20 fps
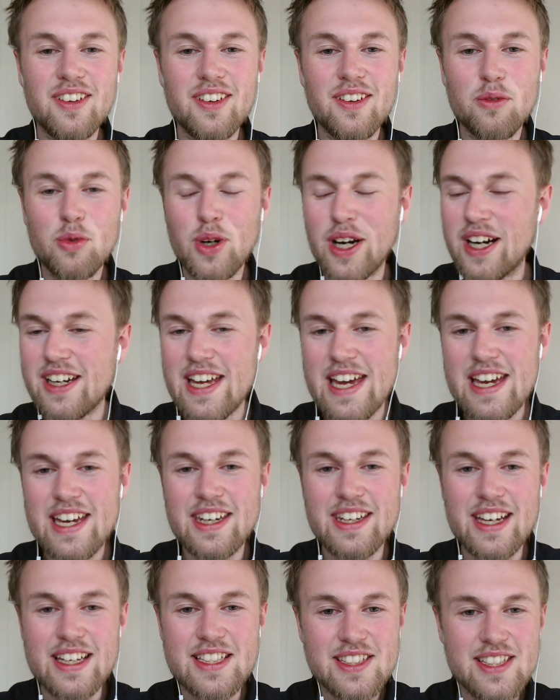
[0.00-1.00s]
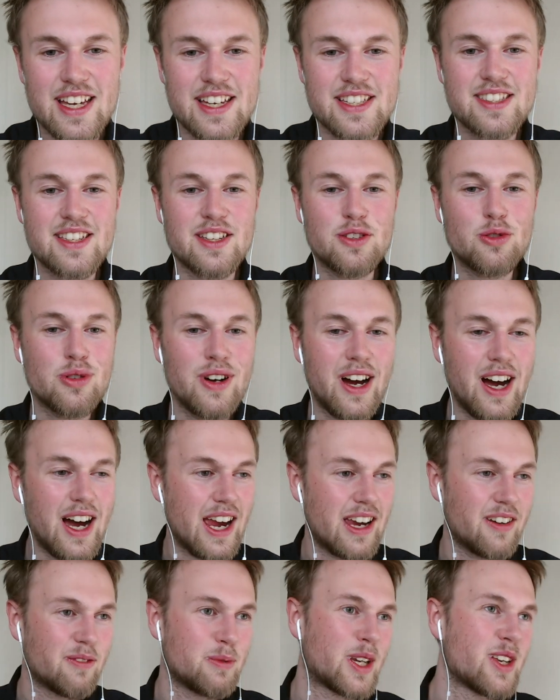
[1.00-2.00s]
where they can exist and
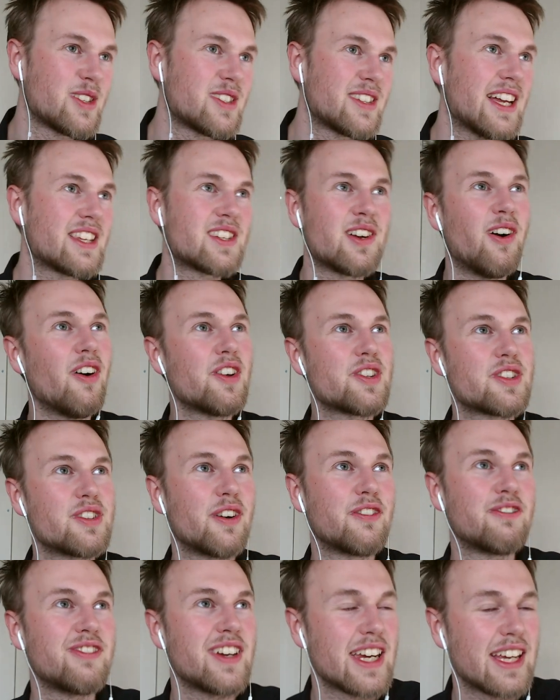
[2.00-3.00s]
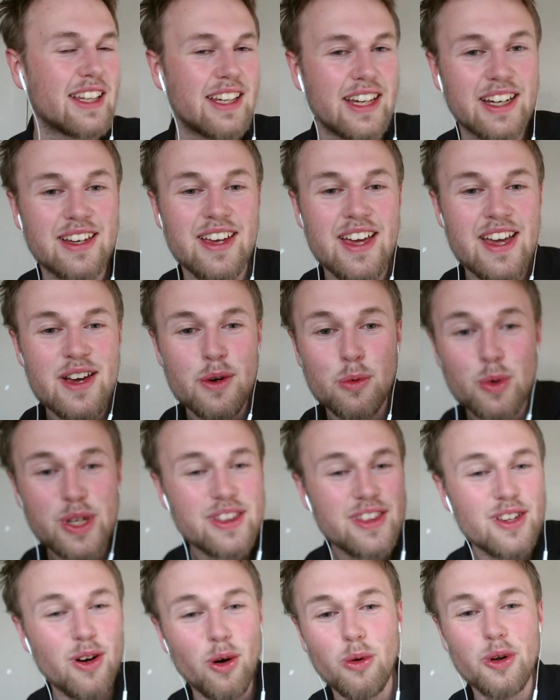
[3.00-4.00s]
thrive because that's also a thing like
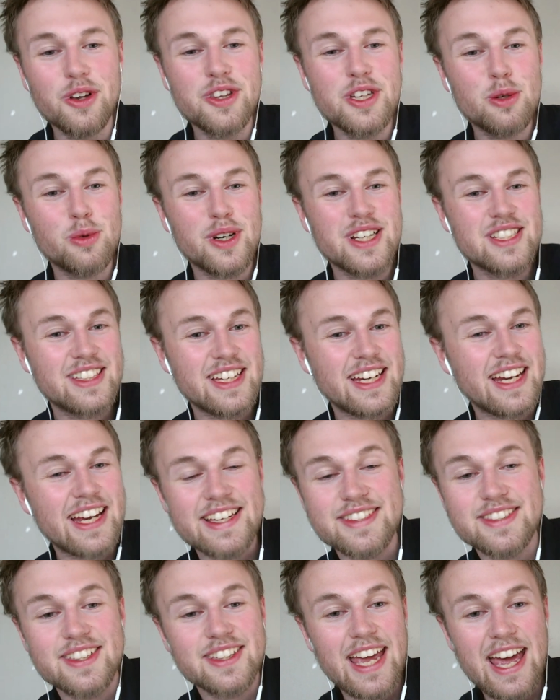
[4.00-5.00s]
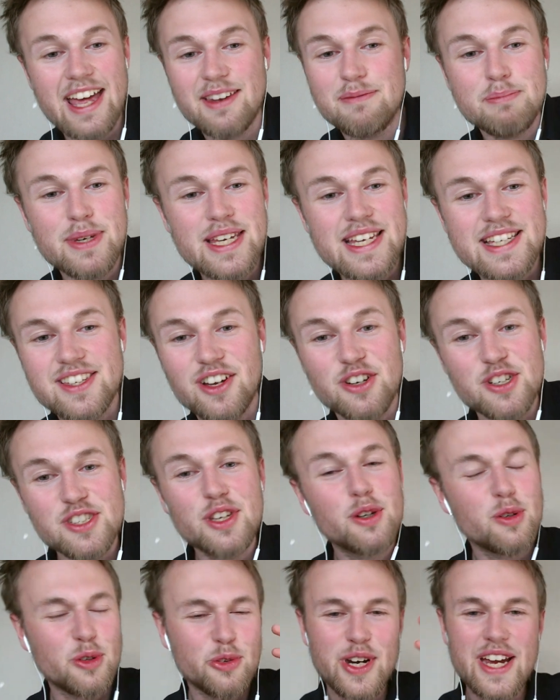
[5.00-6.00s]
with all new ideas that nps are
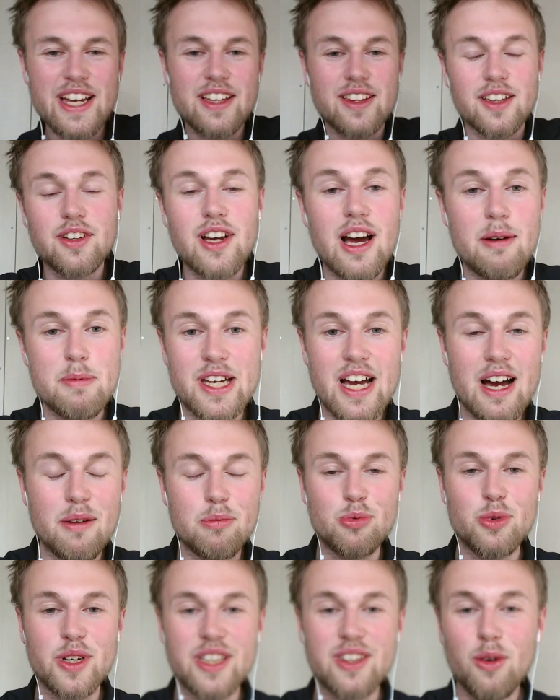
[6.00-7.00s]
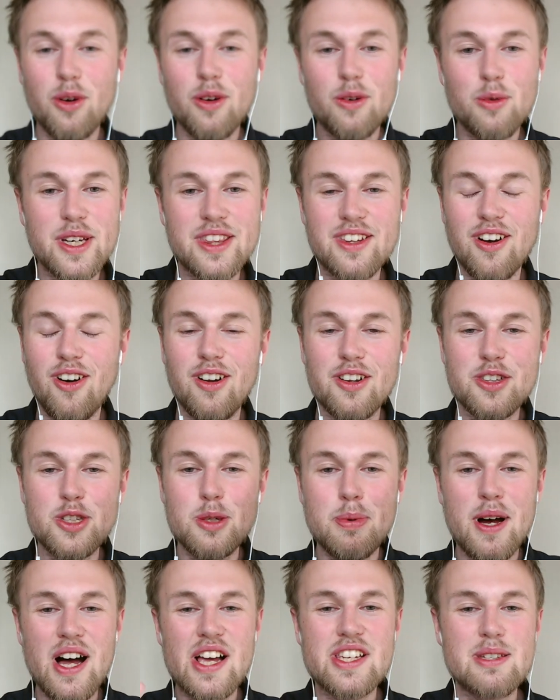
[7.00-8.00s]
so great at coming up with or with all new
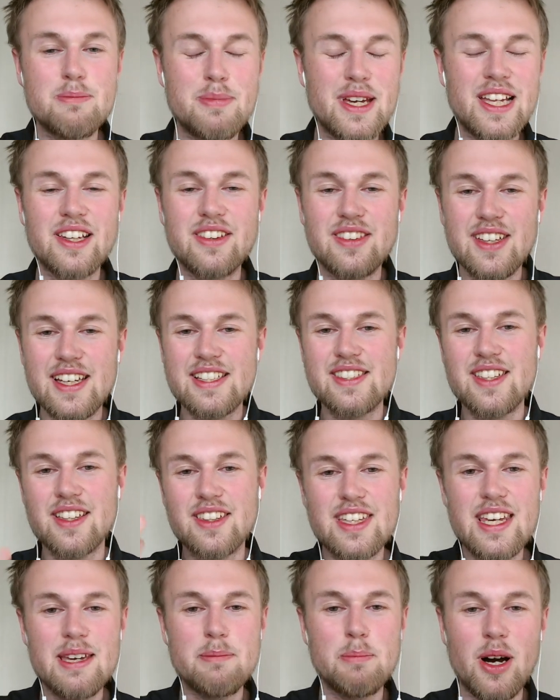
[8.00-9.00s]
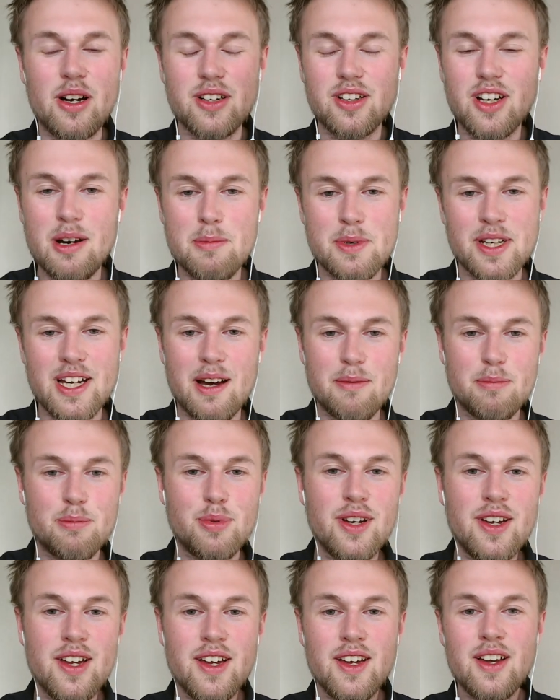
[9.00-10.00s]
possibilities that keep on coming up
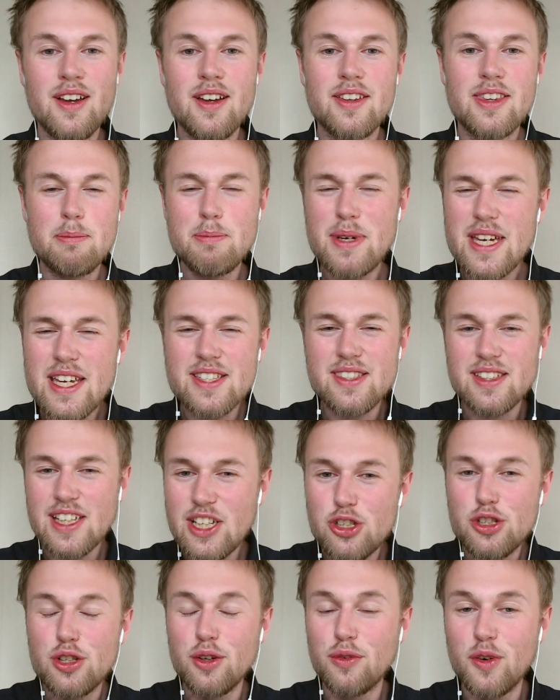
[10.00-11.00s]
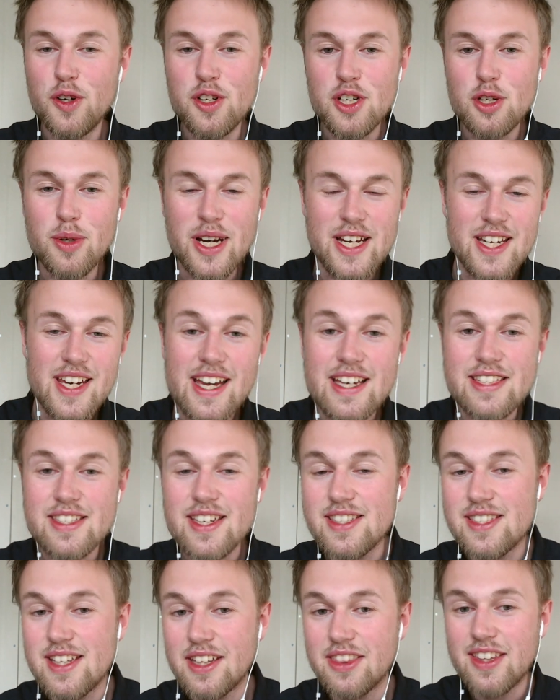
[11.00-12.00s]
the biggest issue for new ideas
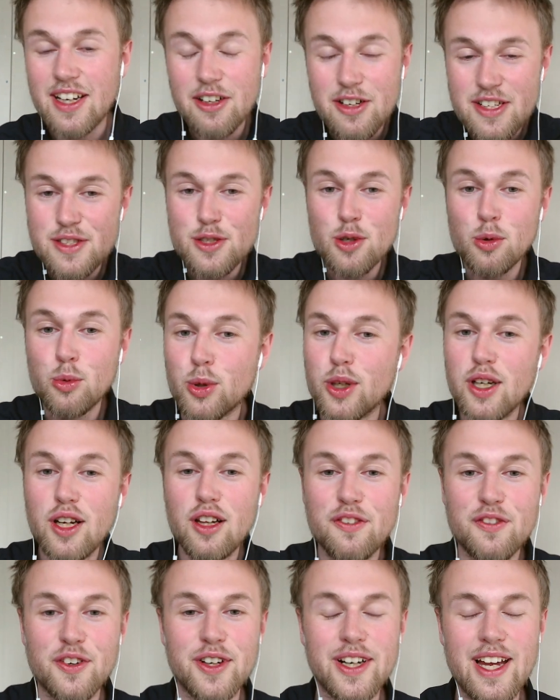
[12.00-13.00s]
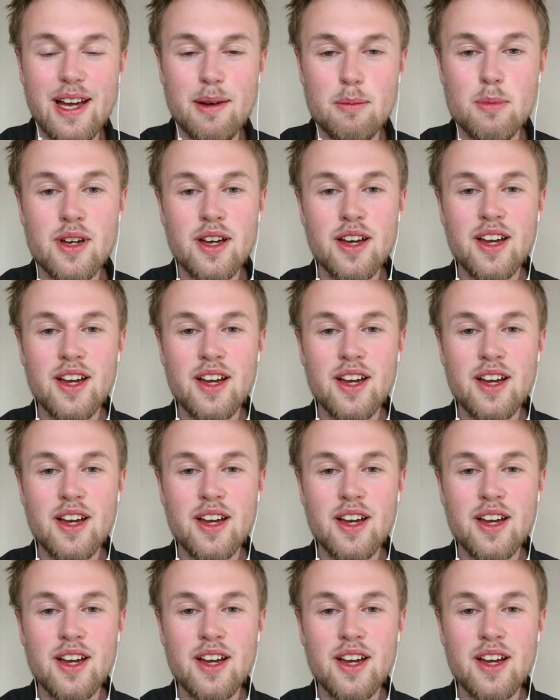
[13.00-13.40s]
is that there is no world for them